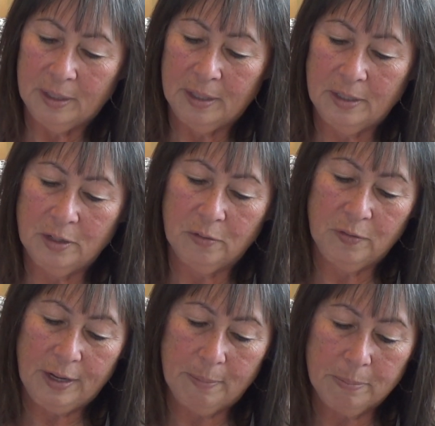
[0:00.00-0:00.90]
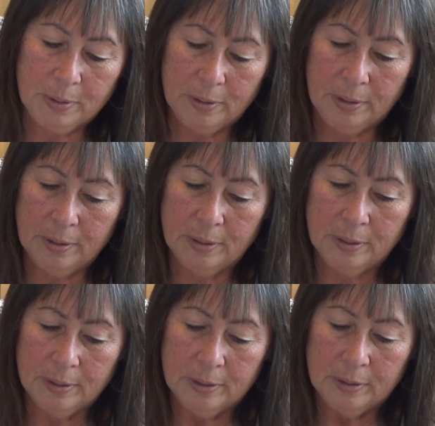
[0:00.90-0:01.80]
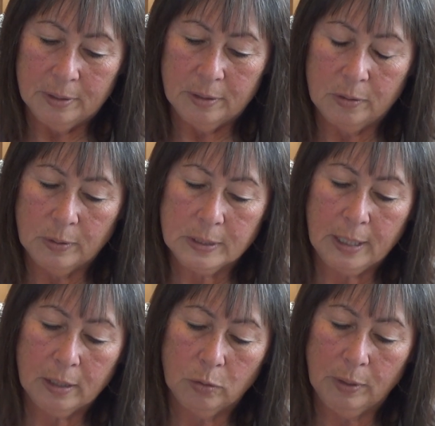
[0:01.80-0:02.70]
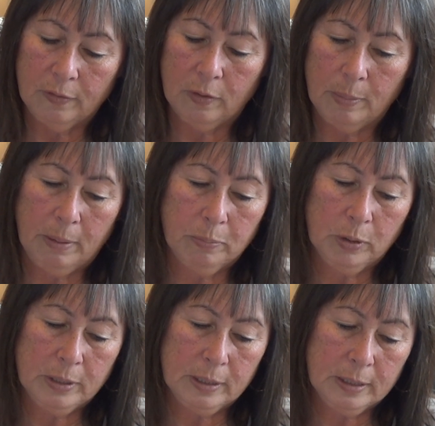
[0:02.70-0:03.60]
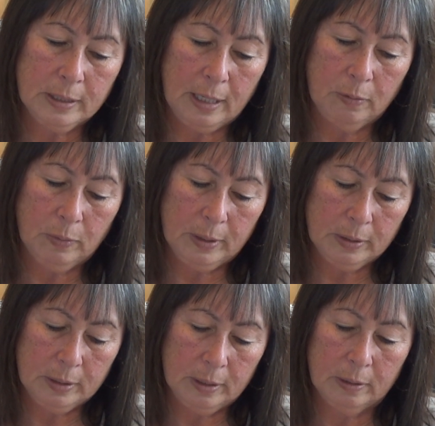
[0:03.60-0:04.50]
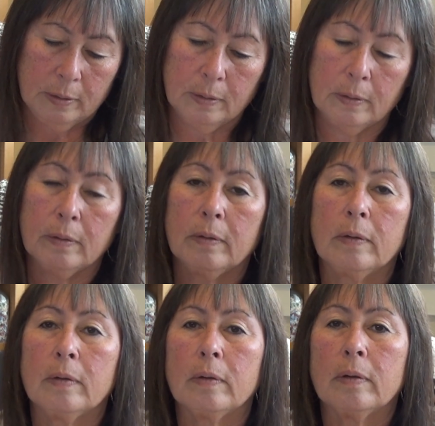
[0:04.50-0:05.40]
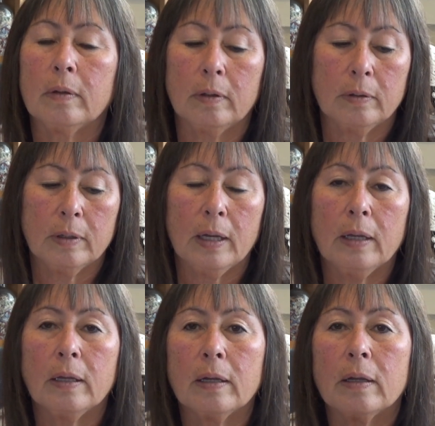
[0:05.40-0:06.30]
In November, oh, it's like three of them I printed sideways, huh? Okay,